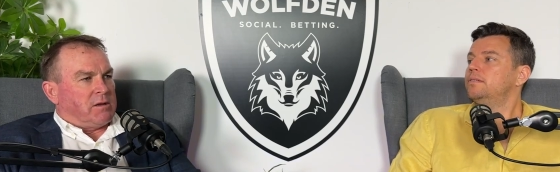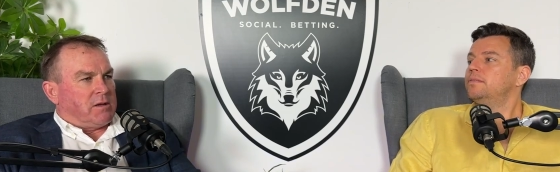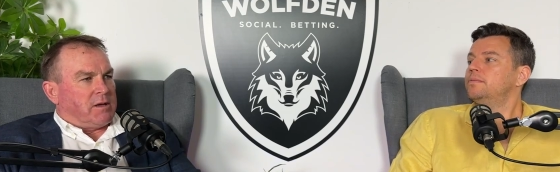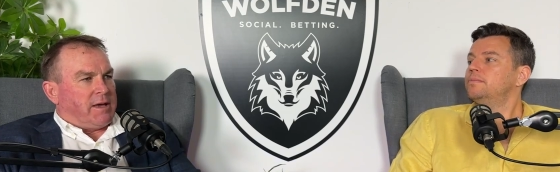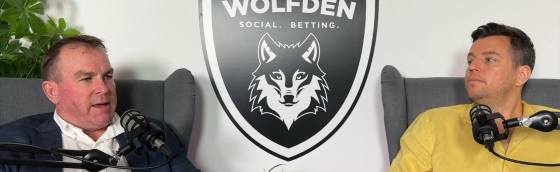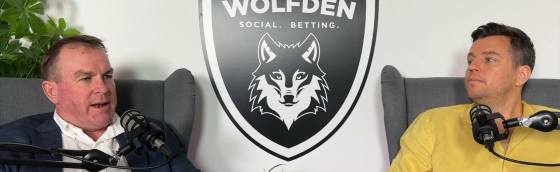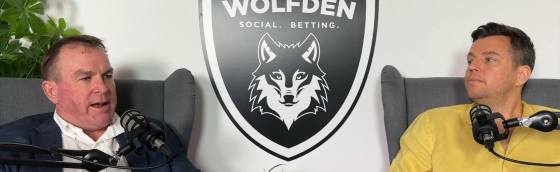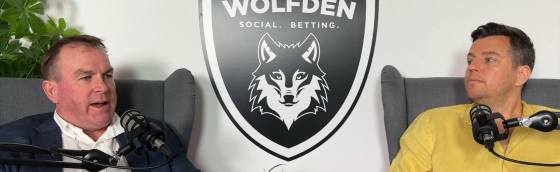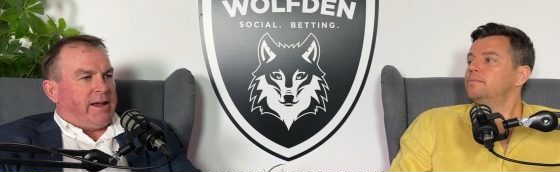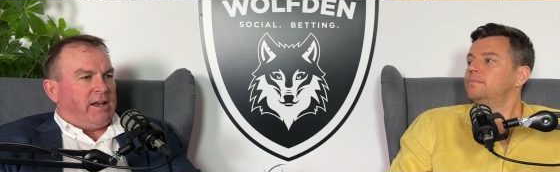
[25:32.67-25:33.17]

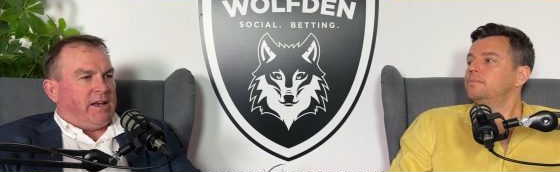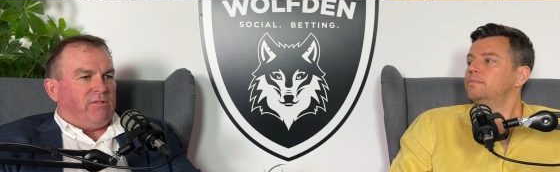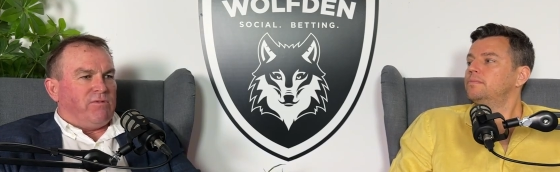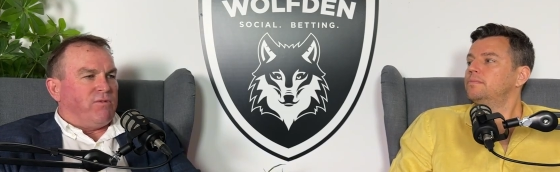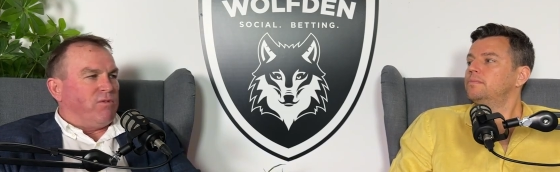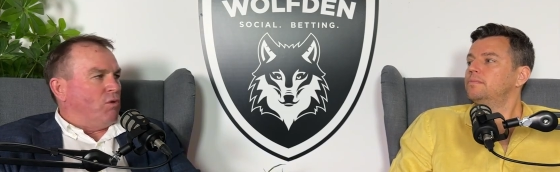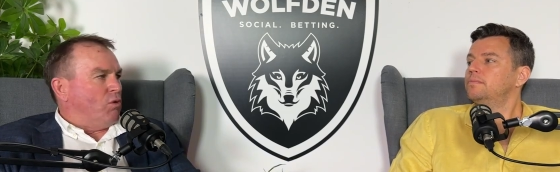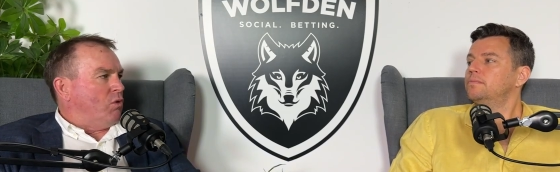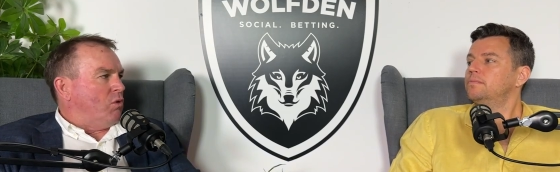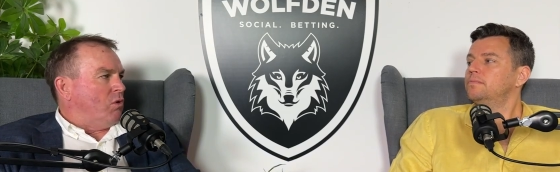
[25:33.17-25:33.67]
Speaker 1: at
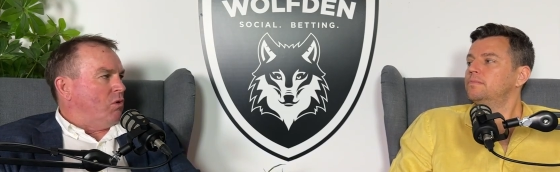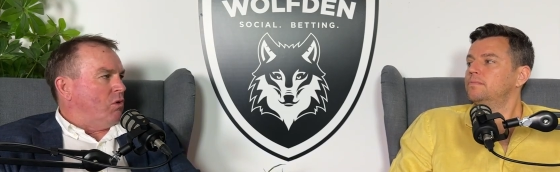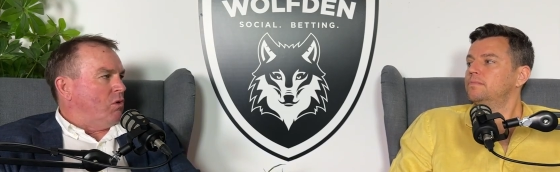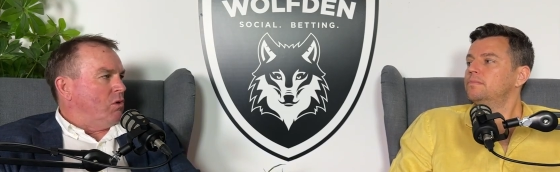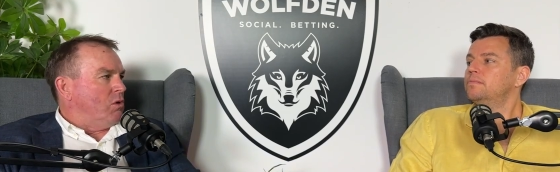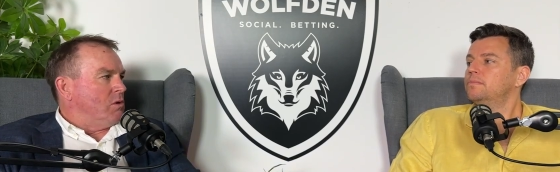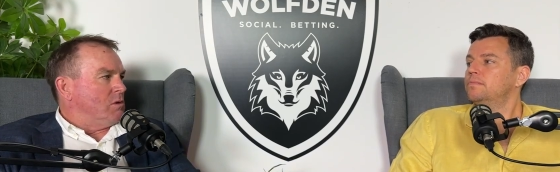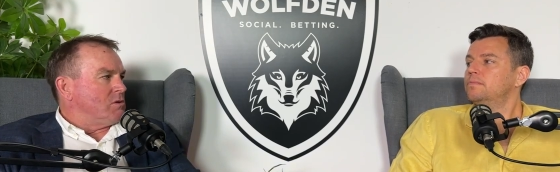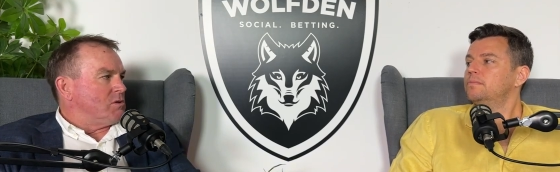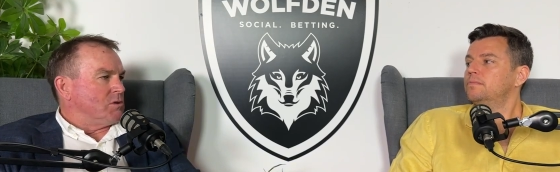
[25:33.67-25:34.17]
84,
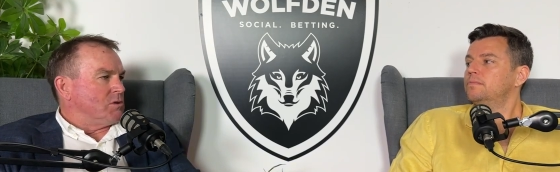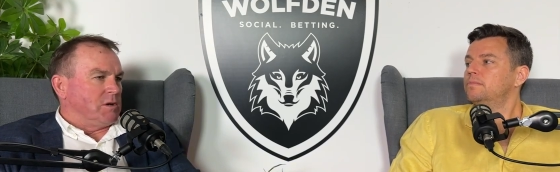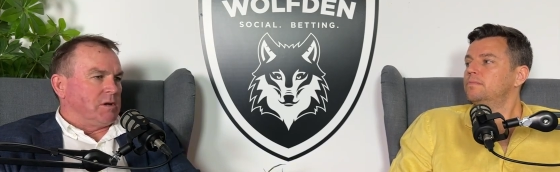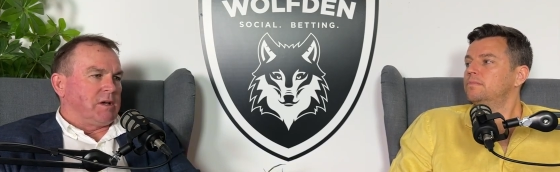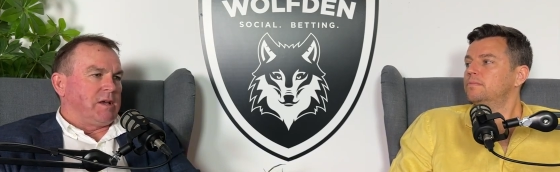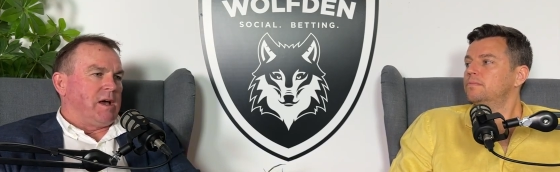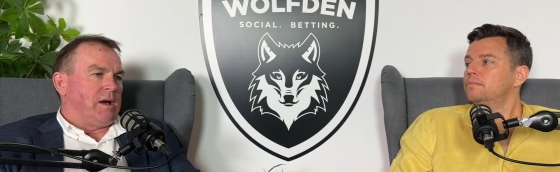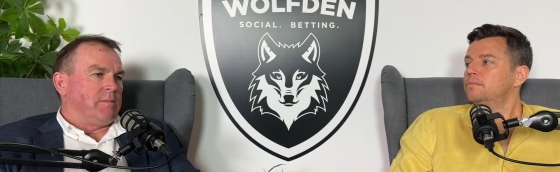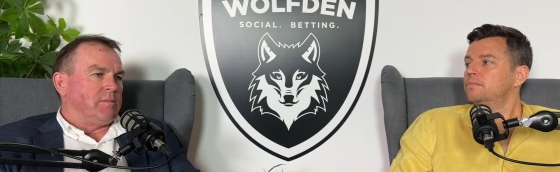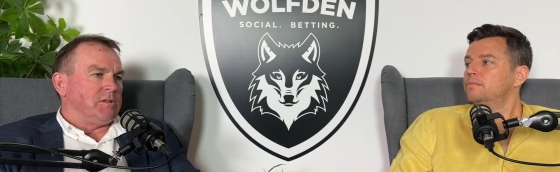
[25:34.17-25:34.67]
sort of
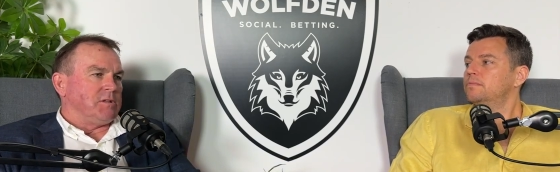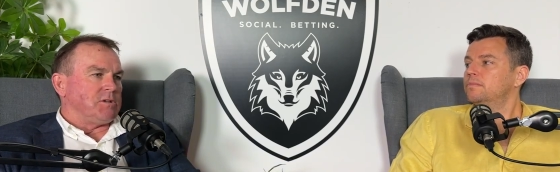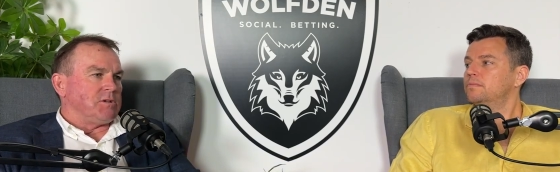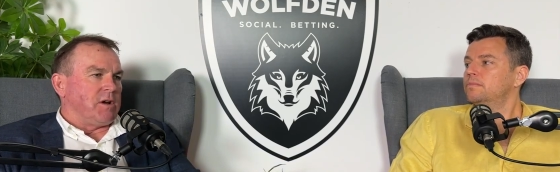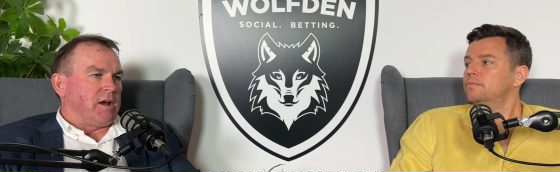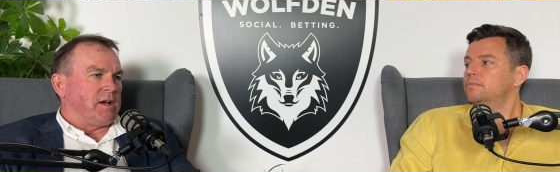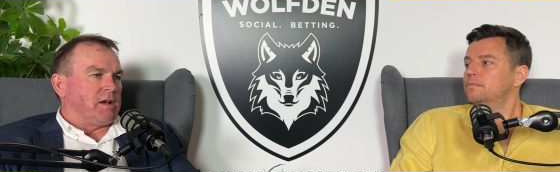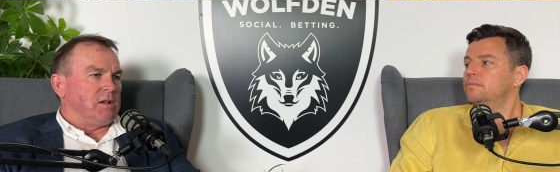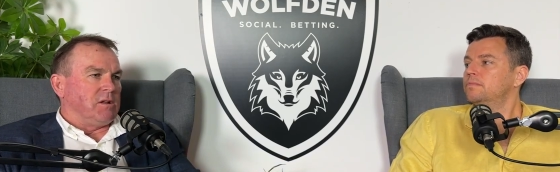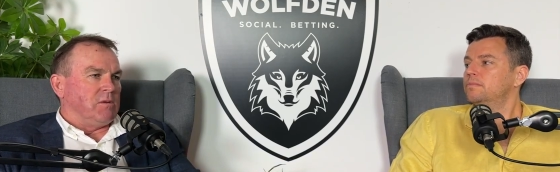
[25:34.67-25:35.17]
come to the
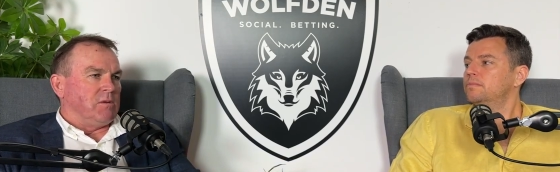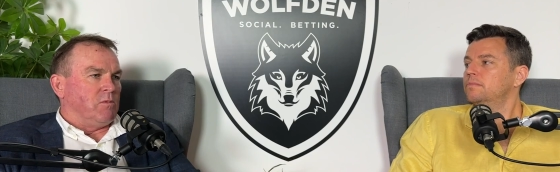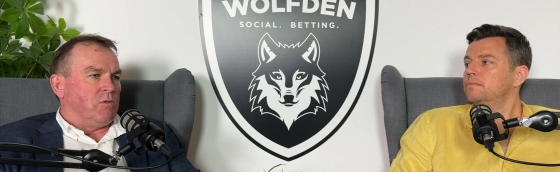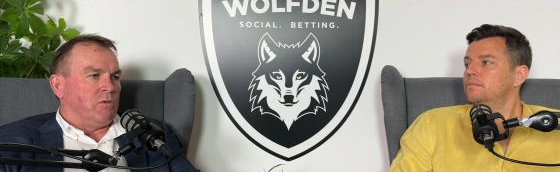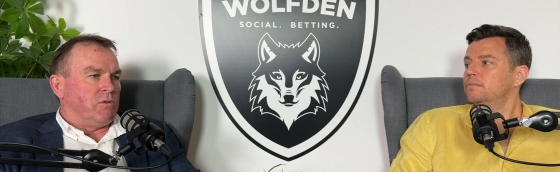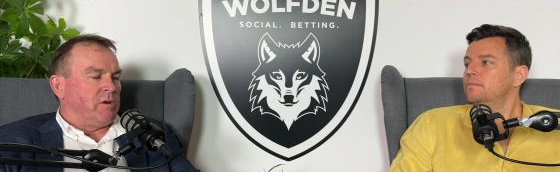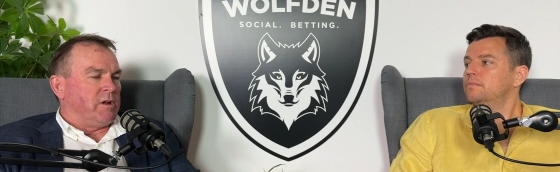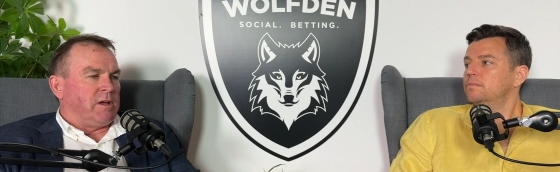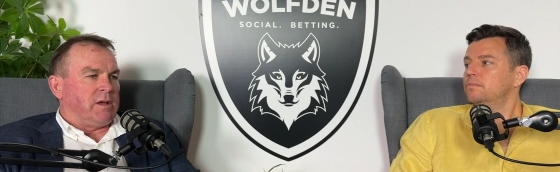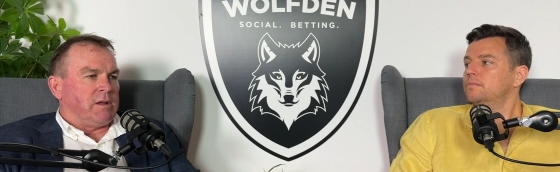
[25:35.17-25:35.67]
track in the
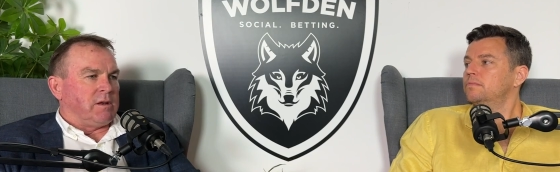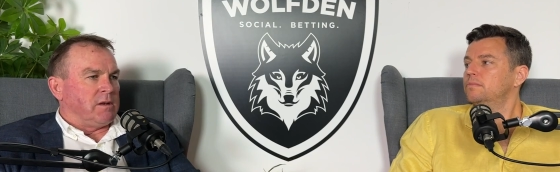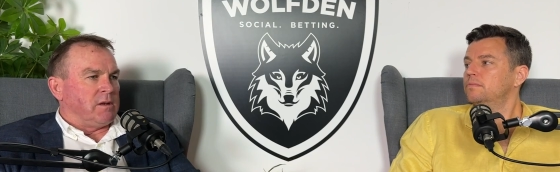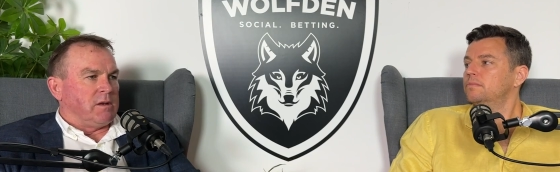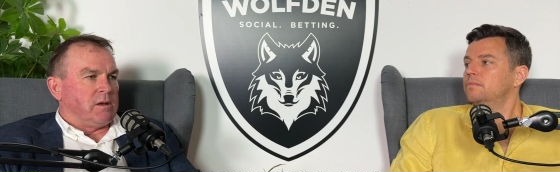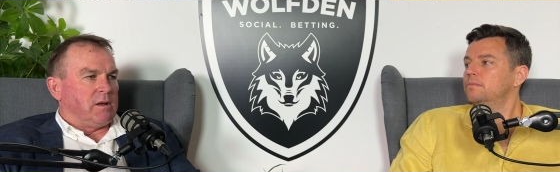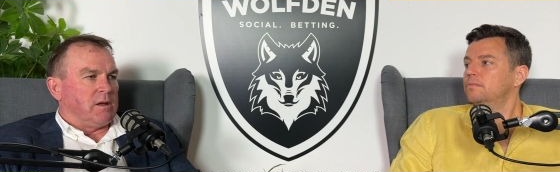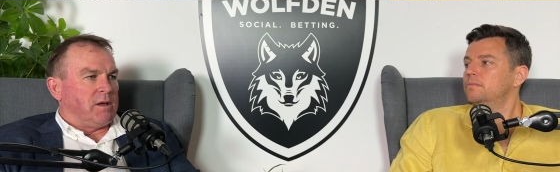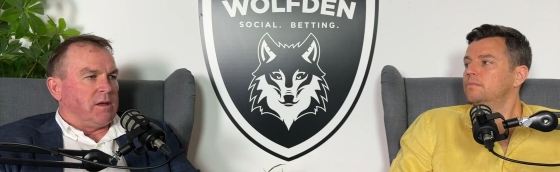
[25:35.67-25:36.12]
morning and,